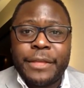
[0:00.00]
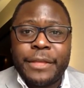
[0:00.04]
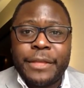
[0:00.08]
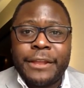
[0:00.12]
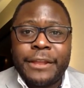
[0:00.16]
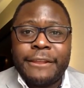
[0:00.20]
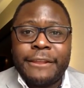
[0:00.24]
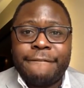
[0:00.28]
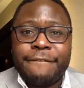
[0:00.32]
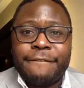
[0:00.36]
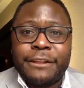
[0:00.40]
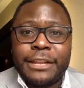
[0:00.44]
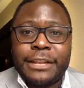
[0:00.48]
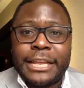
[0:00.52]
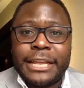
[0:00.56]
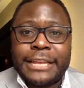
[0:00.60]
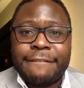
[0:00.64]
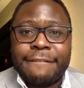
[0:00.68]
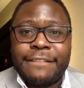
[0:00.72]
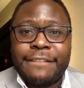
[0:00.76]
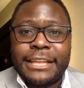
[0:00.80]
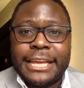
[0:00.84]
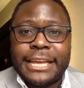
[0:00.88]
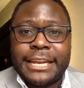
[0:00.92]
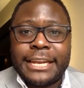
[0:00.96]
and they feel like
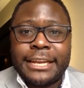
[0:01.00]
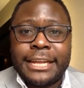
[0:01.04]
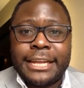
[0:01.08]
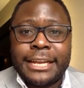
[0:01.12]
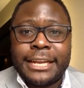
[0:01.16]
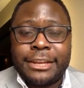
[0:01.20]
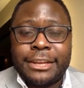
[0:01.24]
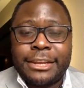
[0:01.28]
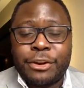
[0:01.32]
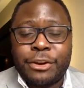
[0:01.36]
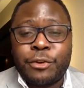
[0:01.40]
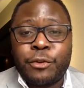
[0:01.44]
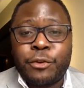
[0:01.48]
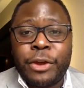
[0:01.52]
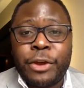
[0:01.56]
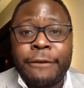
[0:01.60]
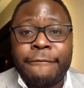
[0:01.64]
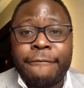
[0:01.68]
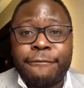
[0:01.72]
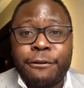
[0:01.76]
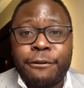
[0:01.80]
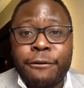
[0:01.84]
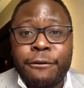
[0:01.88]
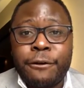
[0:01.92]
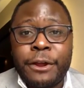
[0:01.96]
if they get in at the
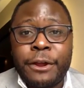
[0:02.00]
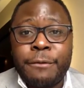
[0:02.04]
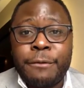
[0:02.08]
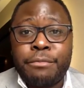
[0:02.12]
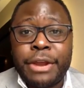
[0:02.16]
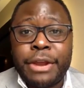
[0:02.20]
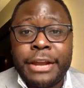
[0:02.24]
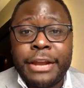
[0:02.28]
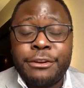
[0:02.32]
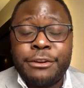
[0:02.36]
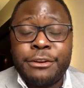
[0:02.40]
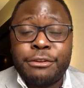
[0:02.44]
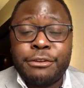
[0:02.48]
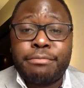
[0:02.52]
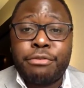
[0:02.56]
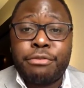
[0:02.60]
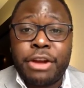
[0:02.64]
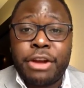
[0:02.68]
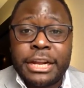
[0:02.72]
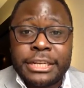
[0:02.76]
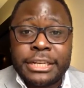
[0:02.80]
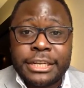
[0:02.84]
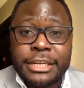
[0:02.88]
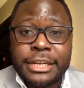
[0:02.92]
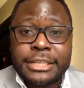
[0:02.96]
ground floor and brand new
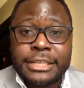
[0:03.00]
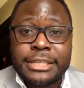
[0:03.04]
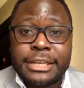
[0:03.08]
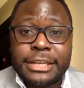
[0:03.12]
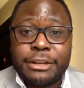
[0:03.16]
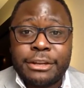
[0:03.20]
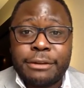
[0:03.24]
projects,